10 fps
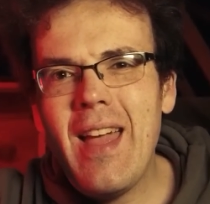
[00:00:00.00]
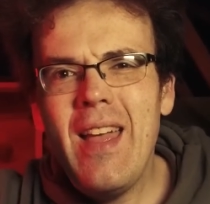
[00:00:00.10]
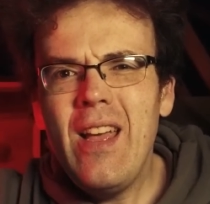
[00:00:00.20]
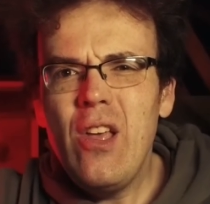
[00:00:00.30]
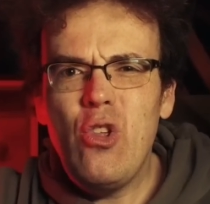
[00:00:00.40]
that
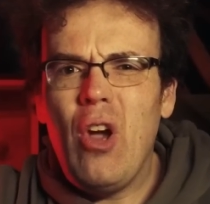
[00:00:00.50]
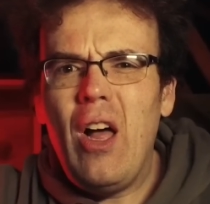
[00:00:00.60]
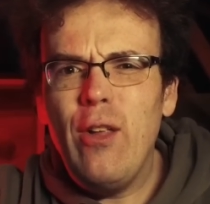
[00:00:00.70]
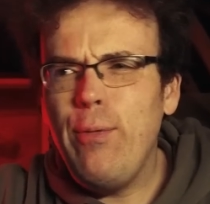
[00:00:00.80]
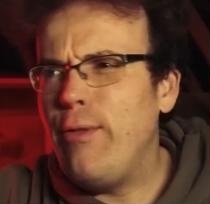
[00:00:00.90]

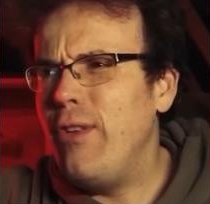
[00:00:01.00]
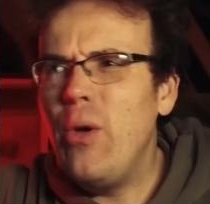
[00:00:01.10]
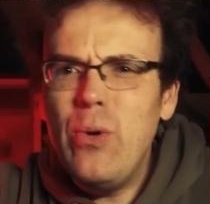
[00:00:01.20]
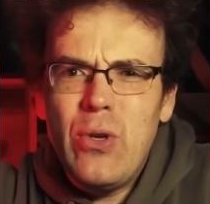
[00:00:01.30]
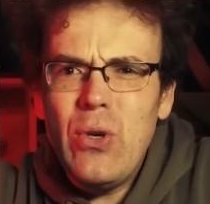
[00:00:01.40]
Charles was
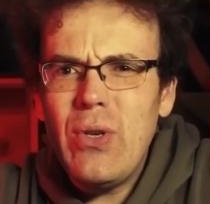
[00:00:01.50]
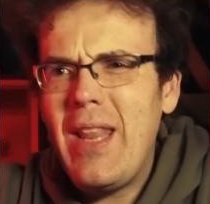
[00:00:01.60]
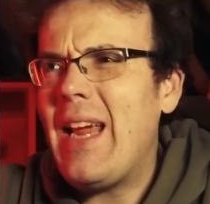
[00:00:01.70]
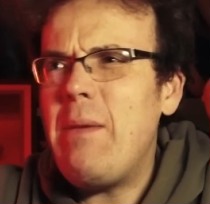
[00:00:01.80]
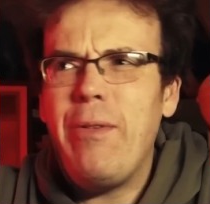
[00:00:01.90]
no good and
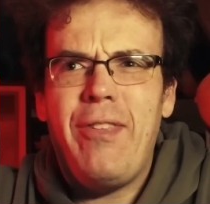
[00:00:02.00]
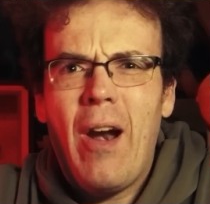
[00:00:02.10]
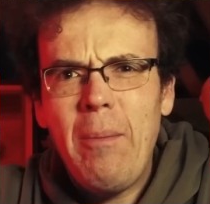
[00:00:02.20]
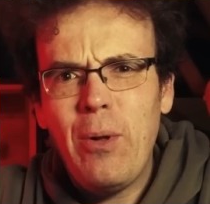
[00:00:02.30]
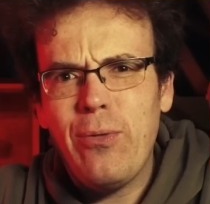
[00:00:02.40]
that he was
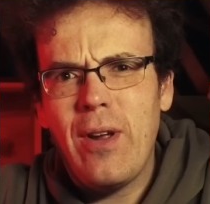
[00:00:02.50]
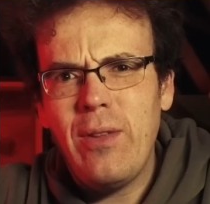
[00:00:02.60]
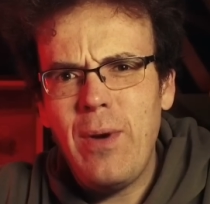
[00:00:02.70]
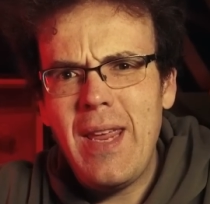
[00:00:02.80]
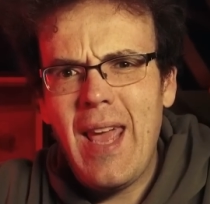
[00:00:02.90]
terrible throughout
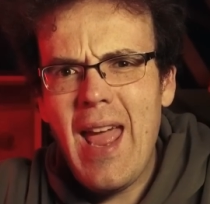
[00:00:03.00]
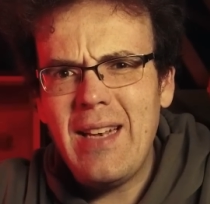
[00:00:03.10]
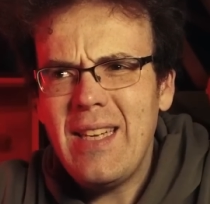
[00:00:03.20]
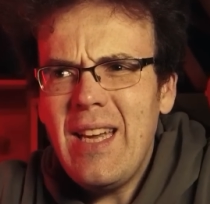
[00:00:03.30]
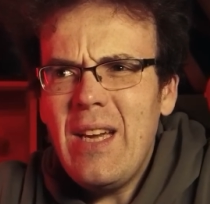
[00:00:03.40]
the
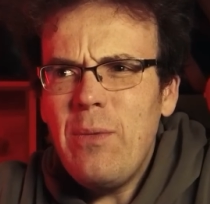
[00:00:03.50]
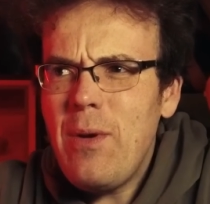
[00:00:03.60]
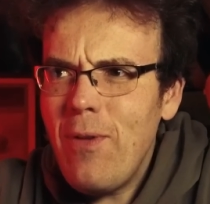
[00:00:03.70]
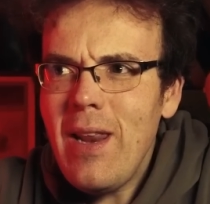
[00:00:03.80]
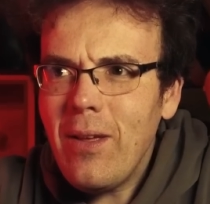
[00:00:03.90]
weekend,
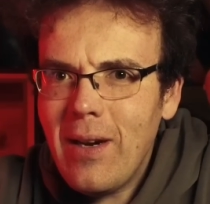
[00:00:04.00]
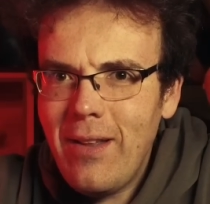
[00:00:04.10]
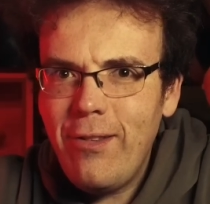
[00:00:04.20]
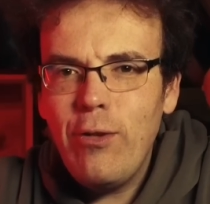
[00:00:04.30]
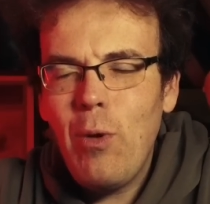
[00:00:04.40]
we've really got to
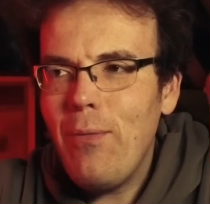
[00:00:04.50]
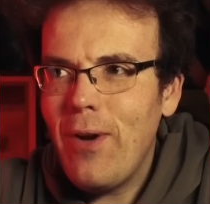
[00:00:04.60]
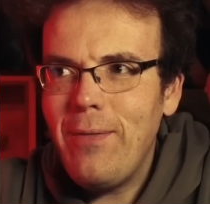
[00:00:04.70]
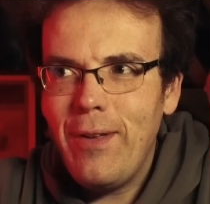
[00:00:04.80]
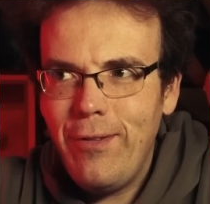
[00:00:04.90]
listen to what
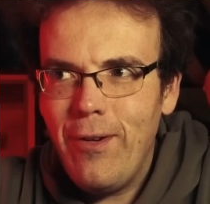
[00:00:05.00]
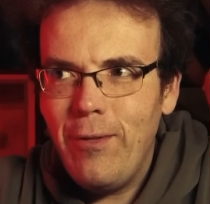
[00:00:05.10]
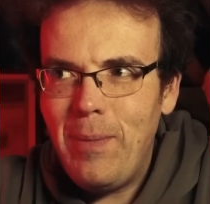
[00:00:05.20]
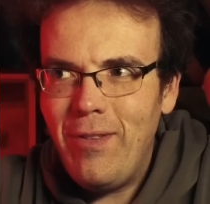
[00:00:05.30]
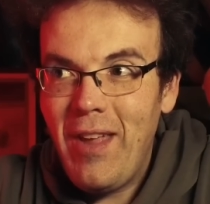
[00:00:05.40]
Fred Vasseur
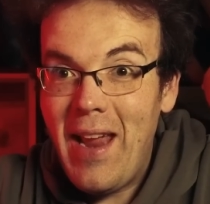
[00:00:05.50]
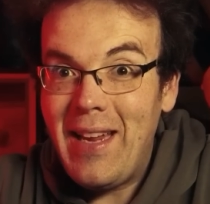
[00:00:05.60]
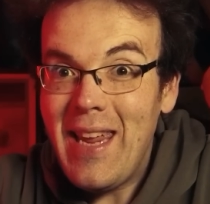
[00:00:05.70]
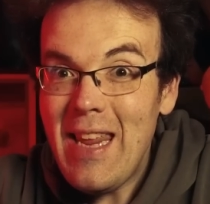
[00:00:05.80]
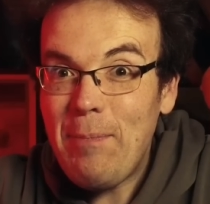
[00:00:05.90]
has been saying.
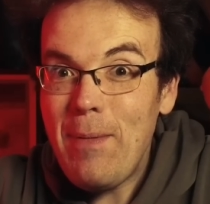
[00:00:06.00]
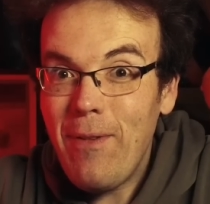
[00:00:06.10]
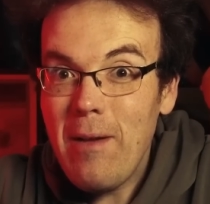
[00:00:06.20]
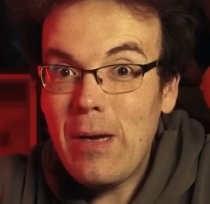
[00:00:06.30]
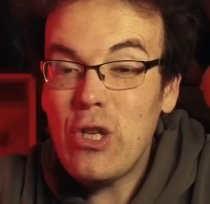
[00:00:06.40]
He's been
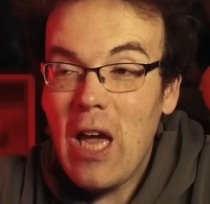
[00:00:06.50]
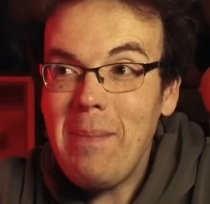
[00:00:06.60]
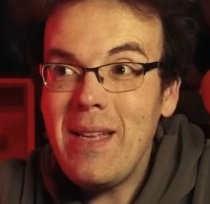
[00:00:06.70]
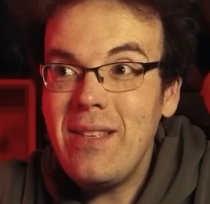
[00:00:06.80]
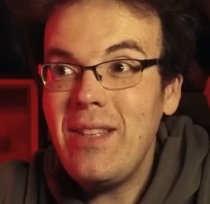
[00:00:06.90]
very much
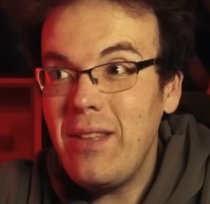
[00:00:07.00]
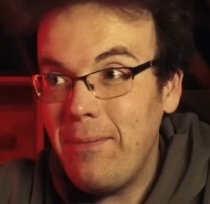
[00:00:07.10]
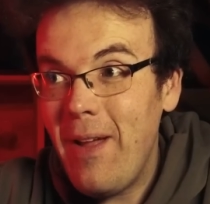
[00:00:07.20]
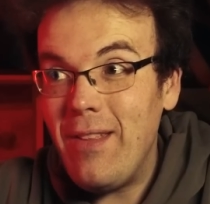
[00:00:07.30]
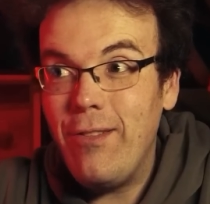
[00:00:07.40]
coming to the
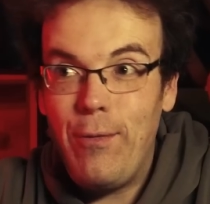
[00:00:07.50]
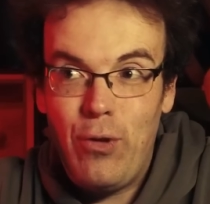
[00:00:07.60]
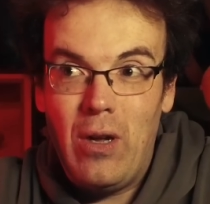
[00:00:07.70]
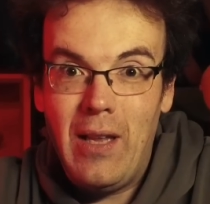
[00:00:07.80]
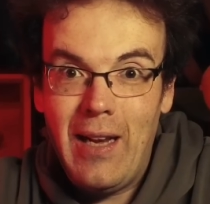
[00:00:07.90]
defense of
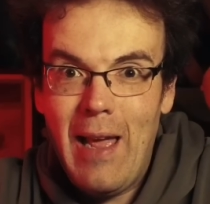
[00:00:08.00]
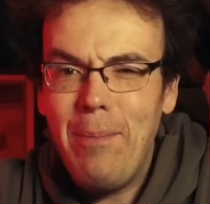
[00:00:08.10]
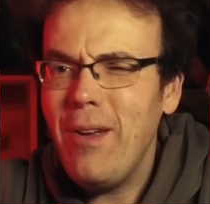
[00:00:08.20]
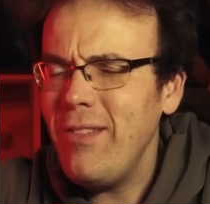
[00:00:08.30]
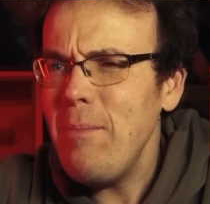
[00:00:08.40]
Charles Leclerc,
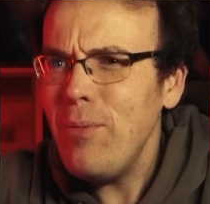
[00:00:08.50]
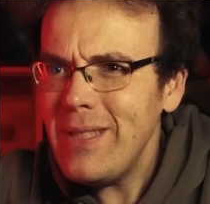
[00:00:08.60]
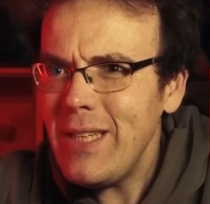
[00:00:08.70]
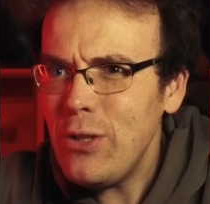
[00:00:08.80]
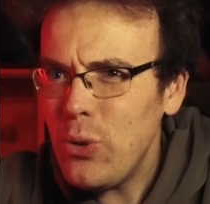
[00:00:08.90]
because I'm
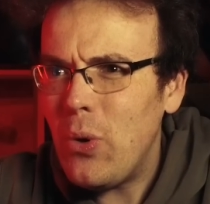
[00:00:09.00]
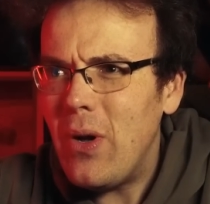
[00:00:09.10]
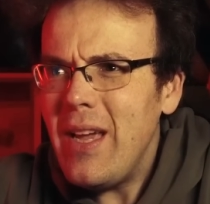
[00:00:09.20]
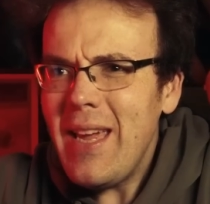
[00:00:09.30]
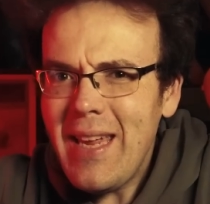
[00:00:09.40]
pretty sure
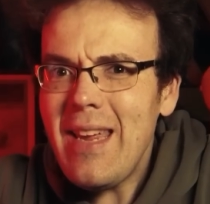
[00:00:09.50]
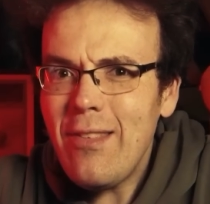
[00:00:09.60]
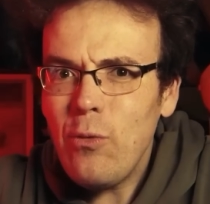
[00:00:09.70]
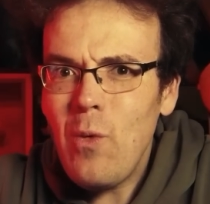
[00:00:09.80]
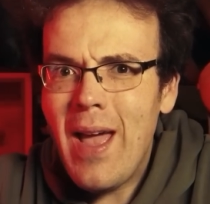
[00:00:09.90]
he
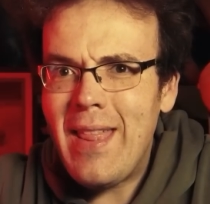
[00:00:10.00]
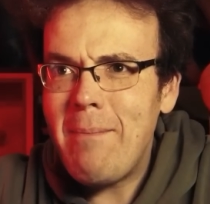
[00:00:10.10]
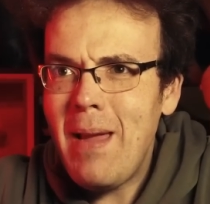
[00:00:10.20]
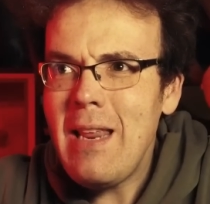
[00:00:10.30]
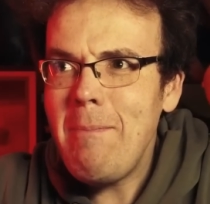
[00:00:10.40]
is aware that
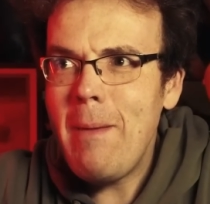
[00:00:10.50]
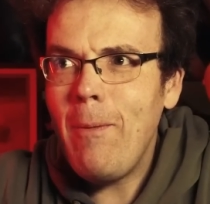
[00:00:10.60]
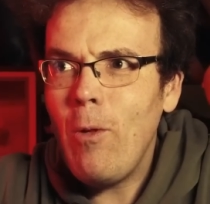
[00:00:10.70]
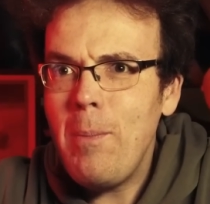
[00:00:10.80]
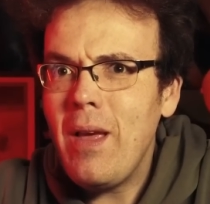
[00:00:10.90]
many
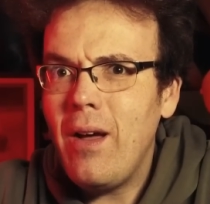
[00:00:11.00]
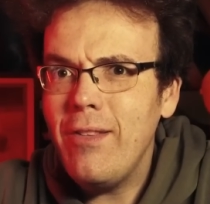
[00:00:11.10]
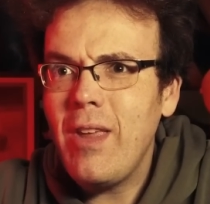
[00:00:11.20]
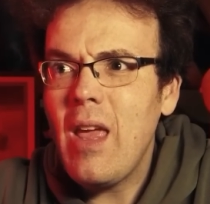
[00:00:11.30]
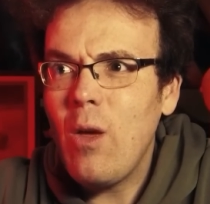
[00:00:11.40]
people will be asking